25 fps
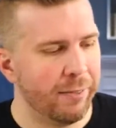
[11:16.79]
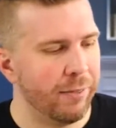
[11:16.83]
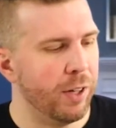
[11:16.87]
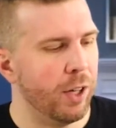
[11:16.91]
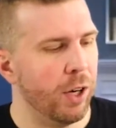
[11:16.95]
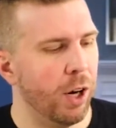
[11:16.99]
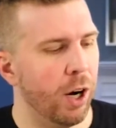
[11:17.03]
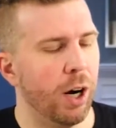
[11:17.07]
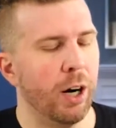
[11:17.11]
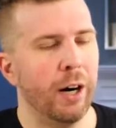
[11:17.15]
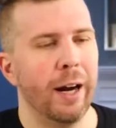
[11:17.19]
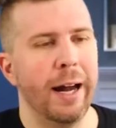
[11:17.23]

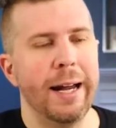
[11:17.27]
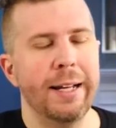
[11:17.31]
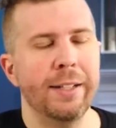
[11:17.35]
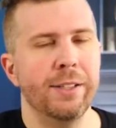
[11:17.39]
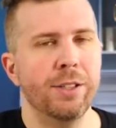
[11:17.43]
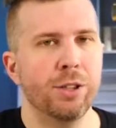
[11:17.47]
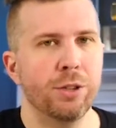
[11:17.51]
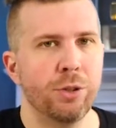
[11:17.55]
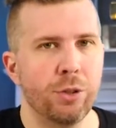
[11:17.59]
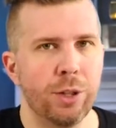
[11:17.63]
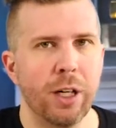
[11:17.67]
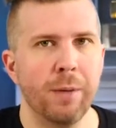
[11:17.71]
VR and
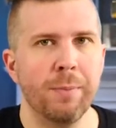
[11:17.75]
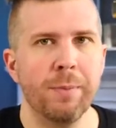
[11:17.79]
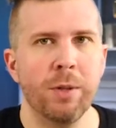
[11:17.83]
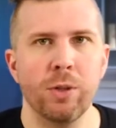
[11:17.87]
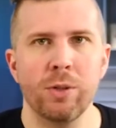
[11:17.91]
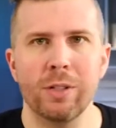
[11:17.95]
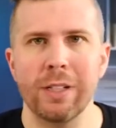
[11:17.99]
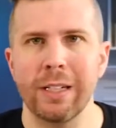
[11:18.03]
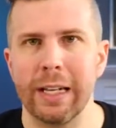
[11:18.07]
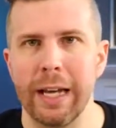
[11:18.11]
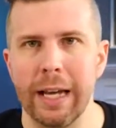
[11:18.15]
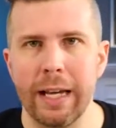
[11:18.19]
stream
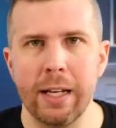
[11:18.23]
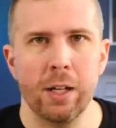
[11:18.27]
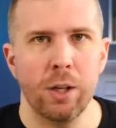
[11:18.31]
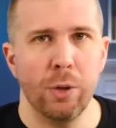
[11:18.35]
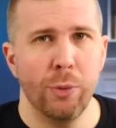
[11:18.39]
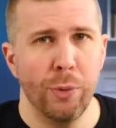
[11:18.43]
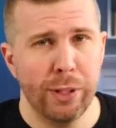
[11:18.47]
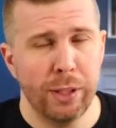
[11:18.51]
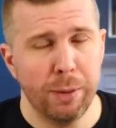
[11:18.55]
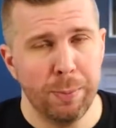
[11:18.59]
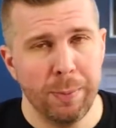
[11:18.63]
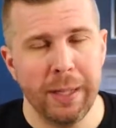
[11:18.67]
using a
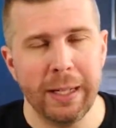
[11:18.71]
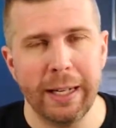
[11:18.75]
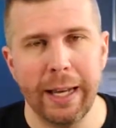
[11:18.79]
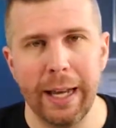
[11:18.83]
USB